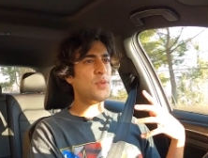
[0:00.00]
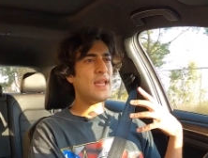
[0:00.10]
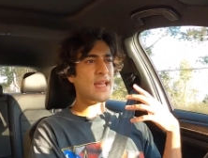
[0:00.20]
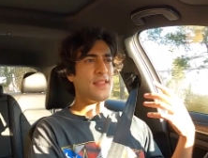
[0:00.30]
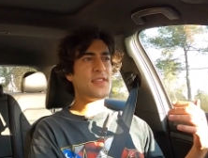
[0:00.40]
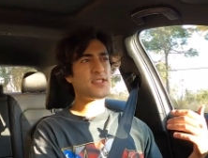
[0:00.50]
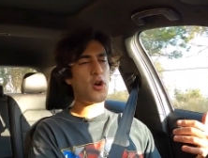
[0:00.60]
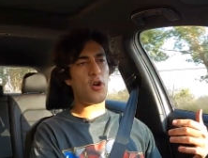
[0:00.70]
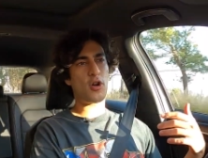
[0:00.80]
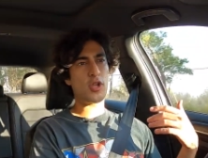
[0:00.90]
can get this
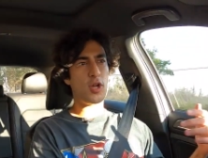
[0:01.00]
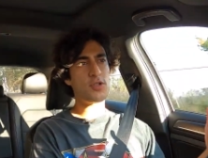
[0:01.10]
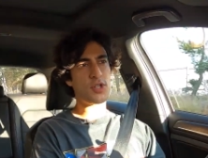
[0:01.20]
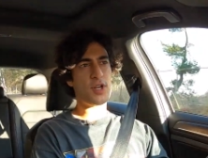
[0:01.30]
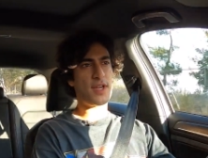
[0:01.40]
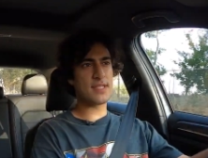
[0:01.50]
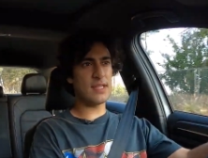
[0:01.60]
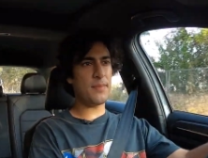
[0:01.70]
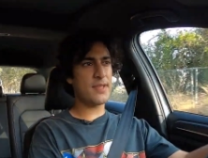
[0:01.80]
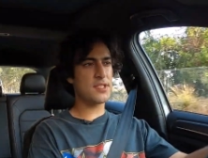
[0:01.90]
car closer to its
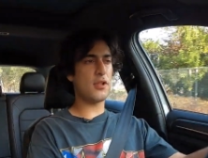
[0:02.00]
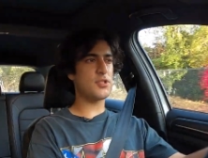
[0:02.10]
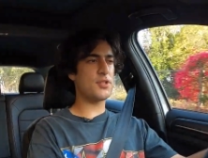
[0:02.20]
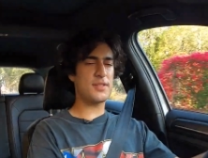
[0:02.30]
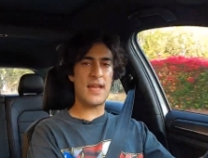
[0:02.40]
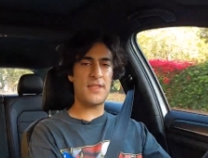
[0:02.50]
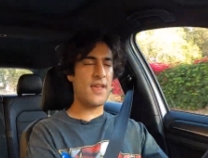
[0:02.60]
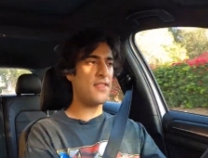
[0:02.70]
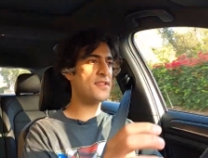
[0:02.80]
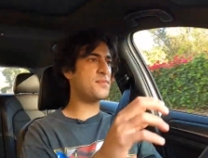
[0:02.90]
limits, closer to 10
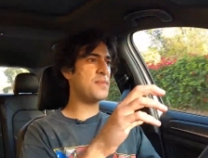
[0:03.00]
tenths,